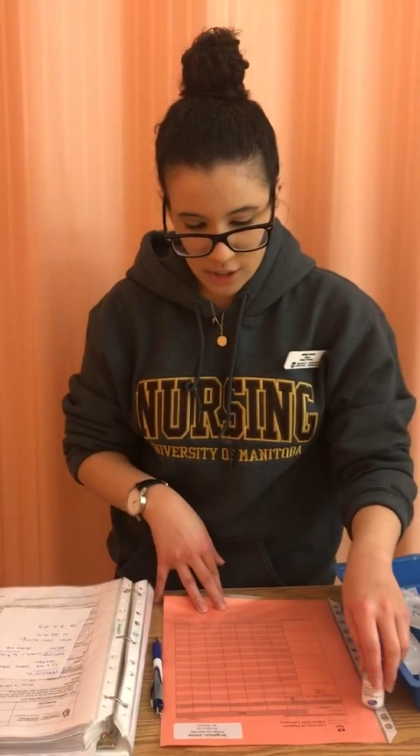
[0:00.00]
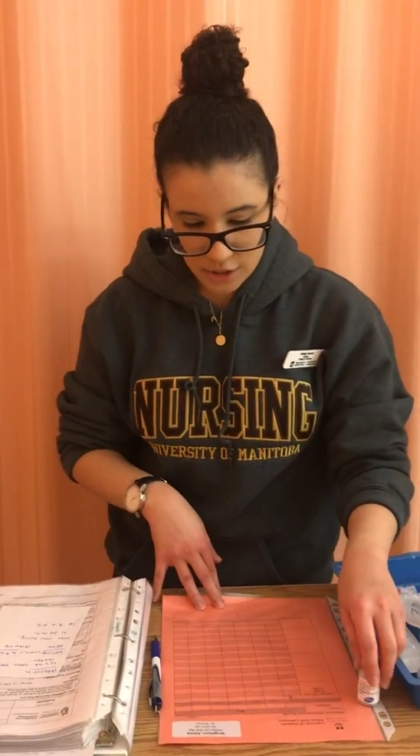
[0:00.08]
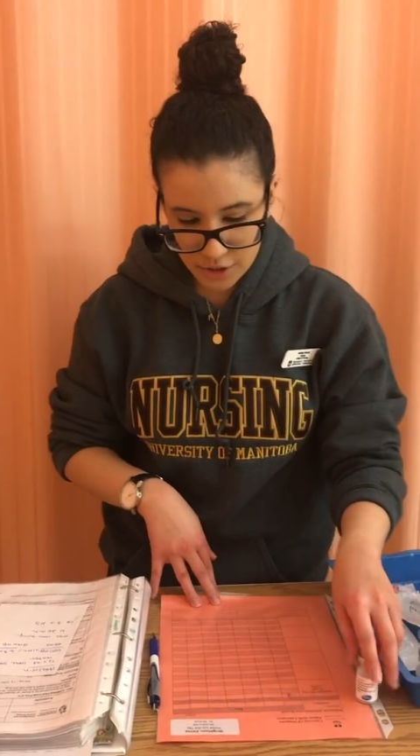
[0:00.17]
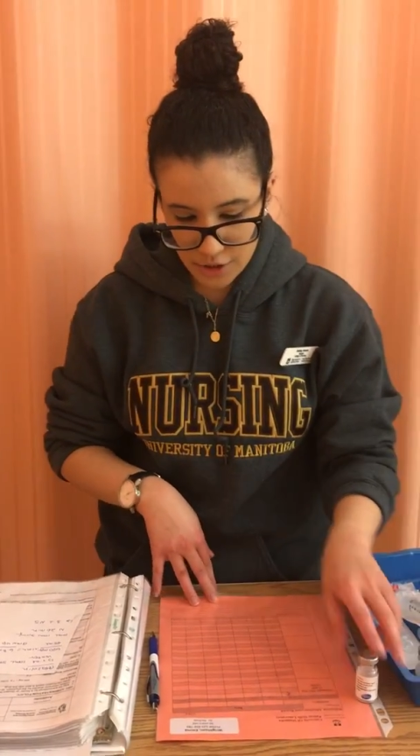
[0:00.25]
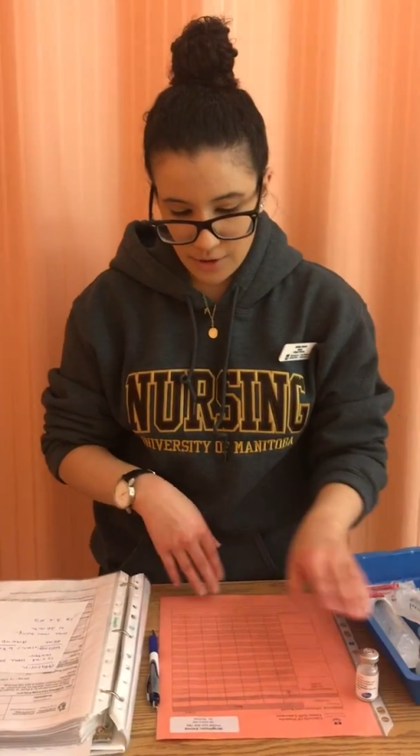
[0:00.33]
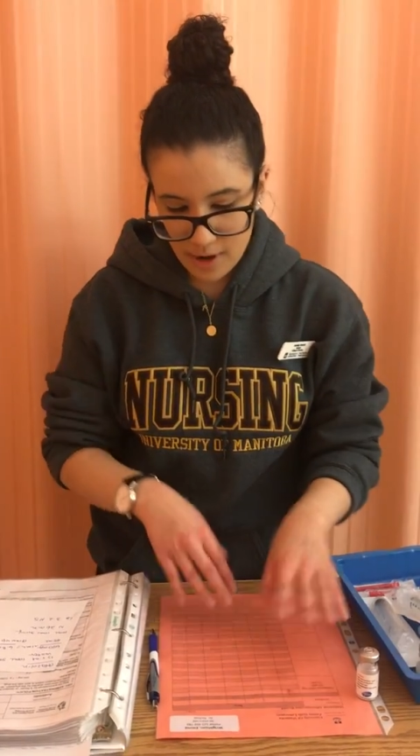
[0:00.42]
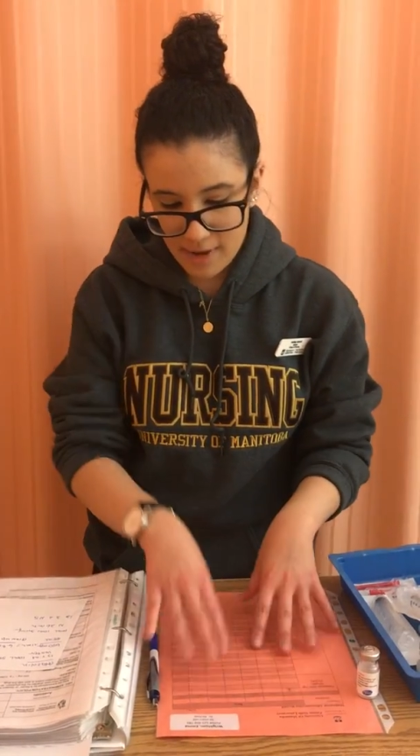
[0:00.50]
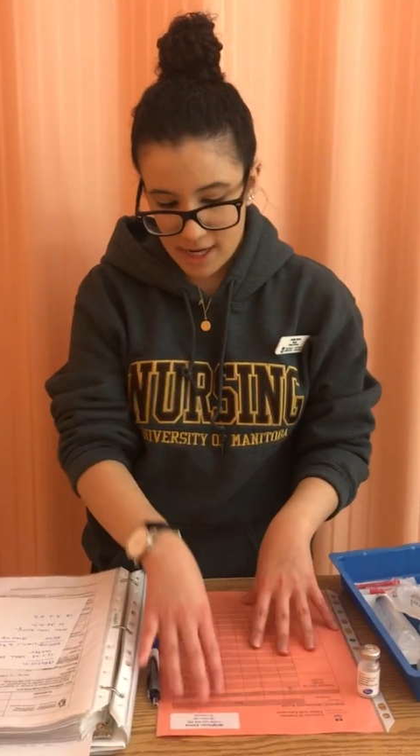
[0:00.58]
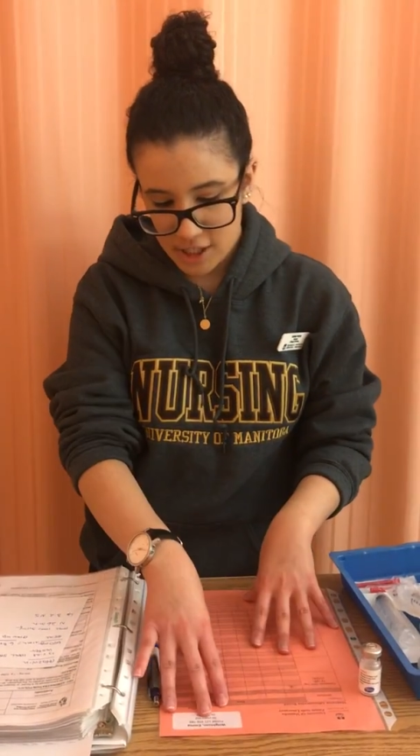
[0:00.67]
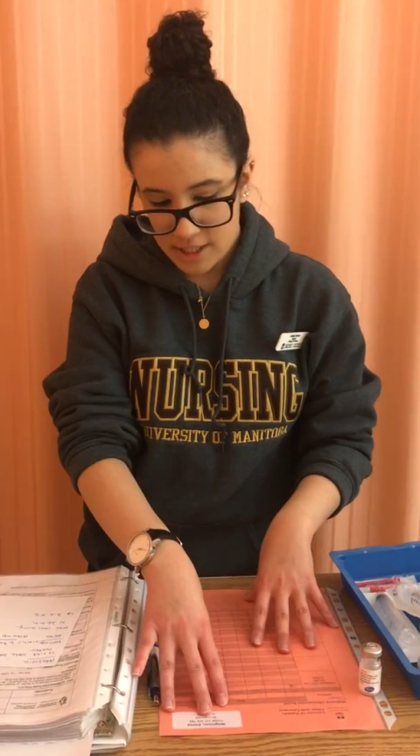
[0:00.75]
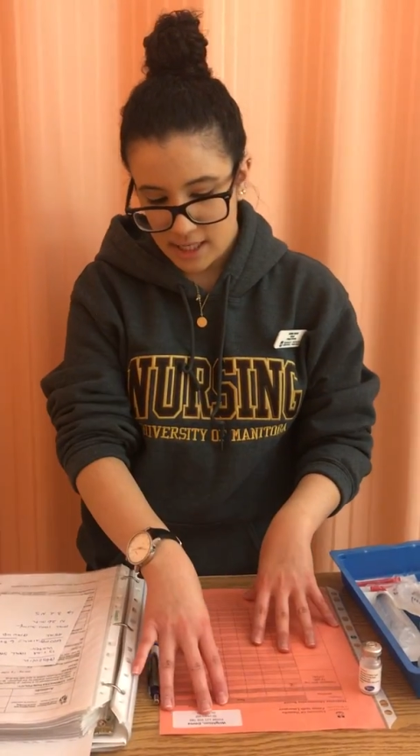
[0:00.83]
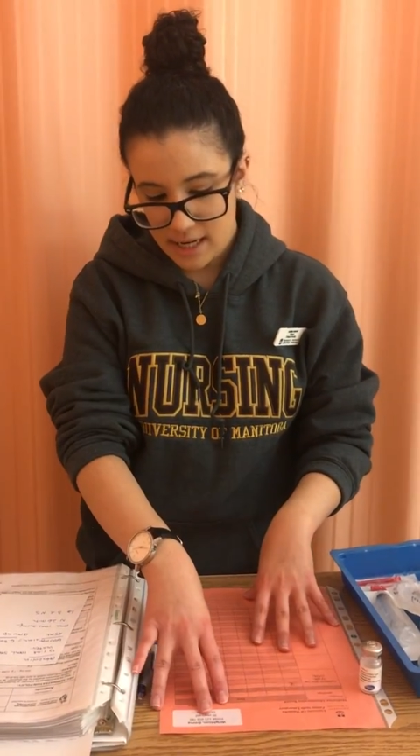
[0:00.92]
So our
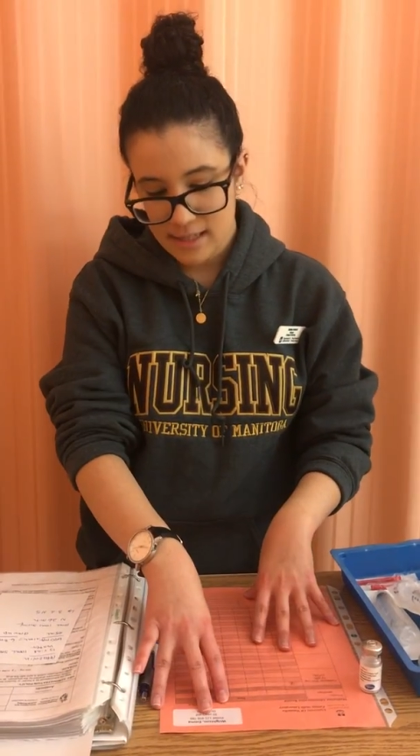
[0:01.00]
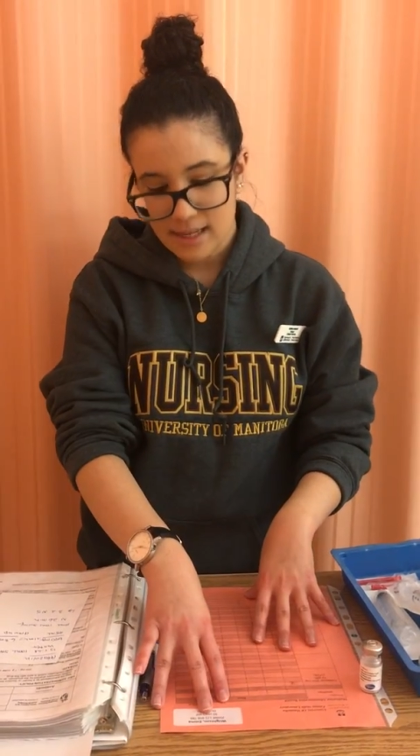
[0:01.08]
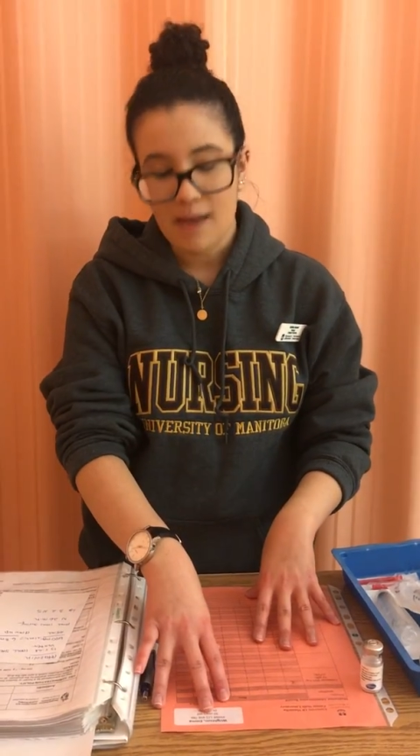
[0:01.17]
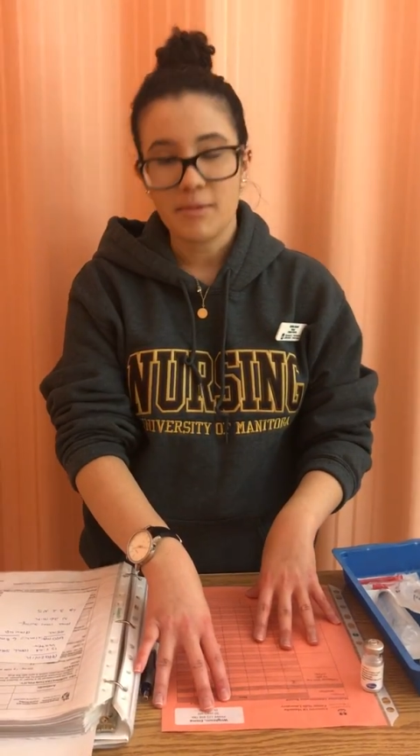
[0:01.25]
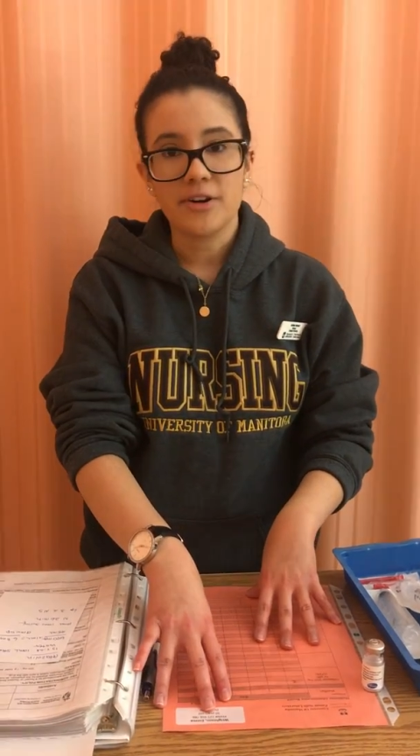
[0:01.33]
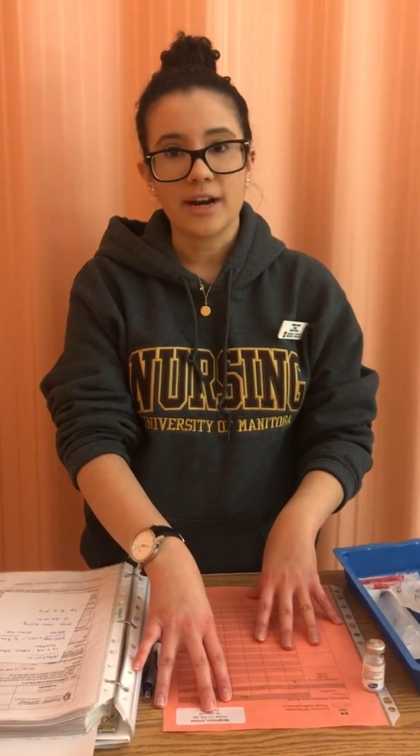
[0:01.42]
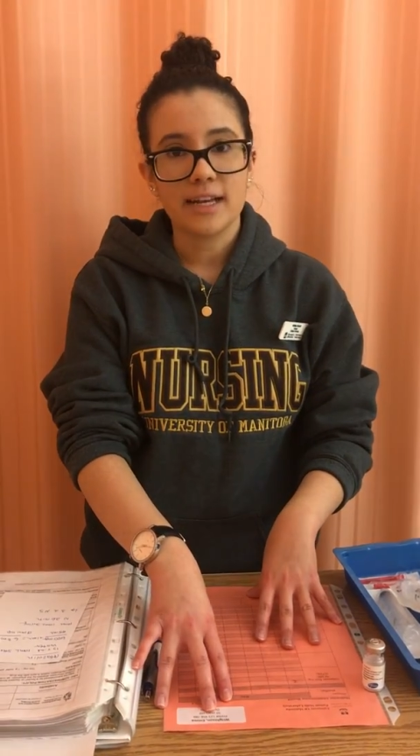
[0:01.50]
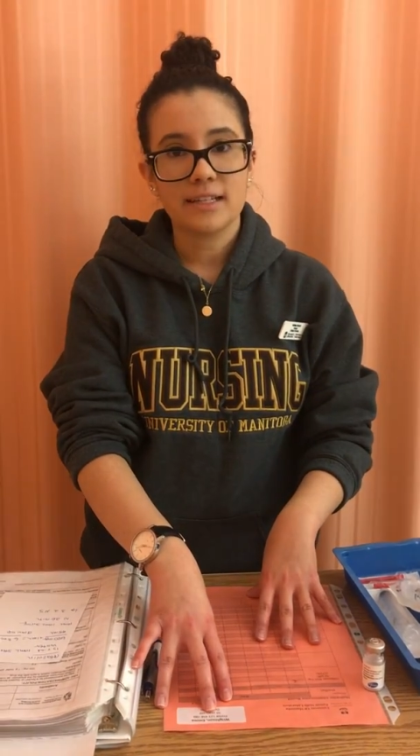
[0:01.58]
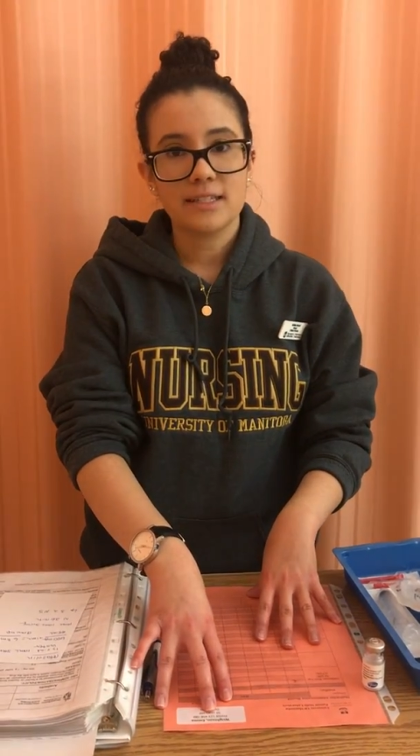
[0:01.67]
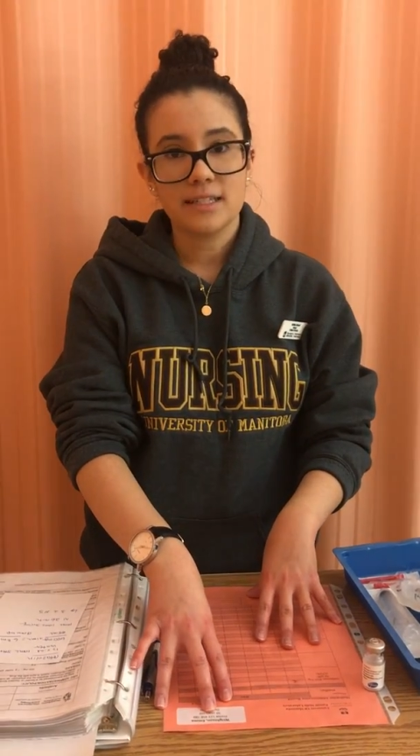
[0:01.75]
patient today is Amaral,